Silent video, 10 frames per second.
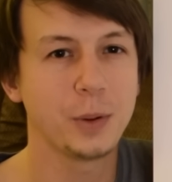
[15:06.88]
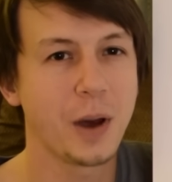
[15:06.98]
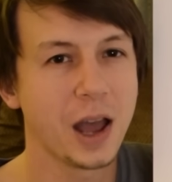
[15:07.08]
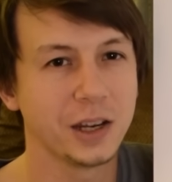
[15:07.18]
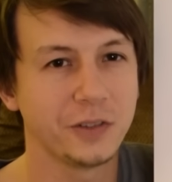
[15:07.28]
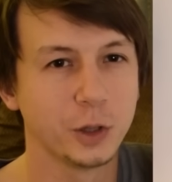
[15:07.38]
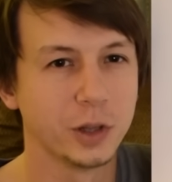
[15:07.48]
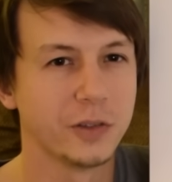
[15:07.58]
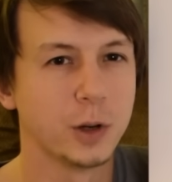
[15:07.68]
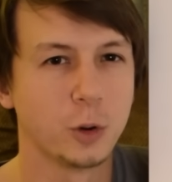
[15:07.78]
in mind, if you
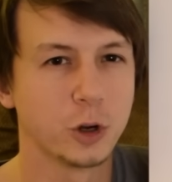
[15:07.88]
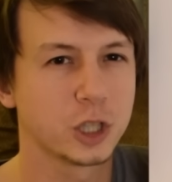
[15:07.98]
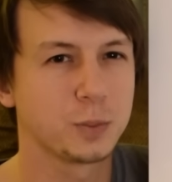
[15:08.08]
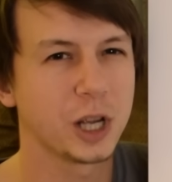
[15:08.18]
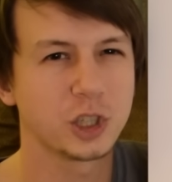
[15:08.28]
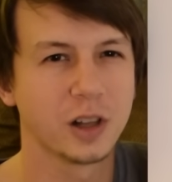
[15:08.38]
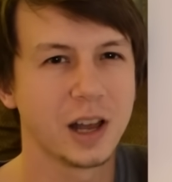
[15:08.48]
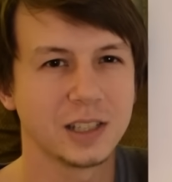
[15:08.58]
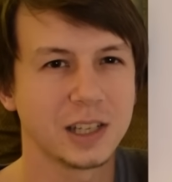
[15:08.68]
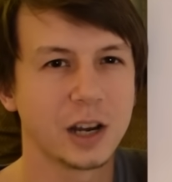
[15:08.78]
live in a more
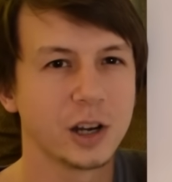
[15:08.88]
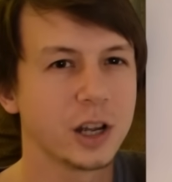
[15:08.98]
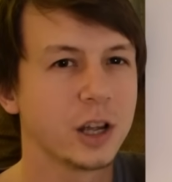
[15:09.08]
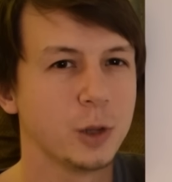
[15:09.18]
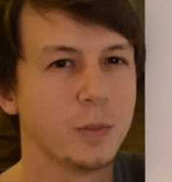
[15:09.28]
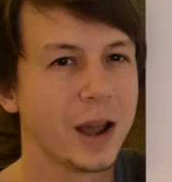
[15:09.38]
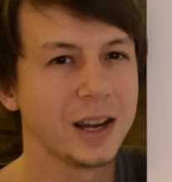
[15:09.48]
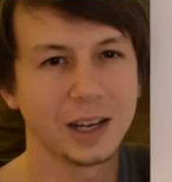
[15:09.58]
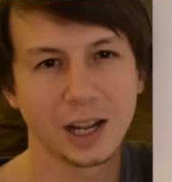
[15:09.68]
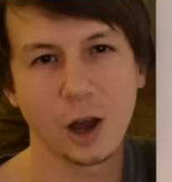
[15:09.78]
specialized area, you
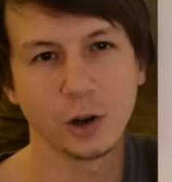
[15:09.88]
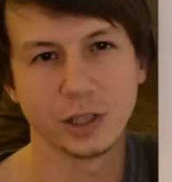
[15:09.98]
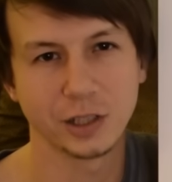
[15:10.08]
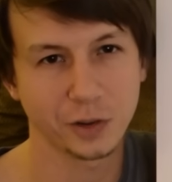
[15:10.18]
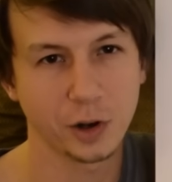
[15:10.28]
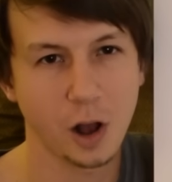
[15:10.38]
might encounter different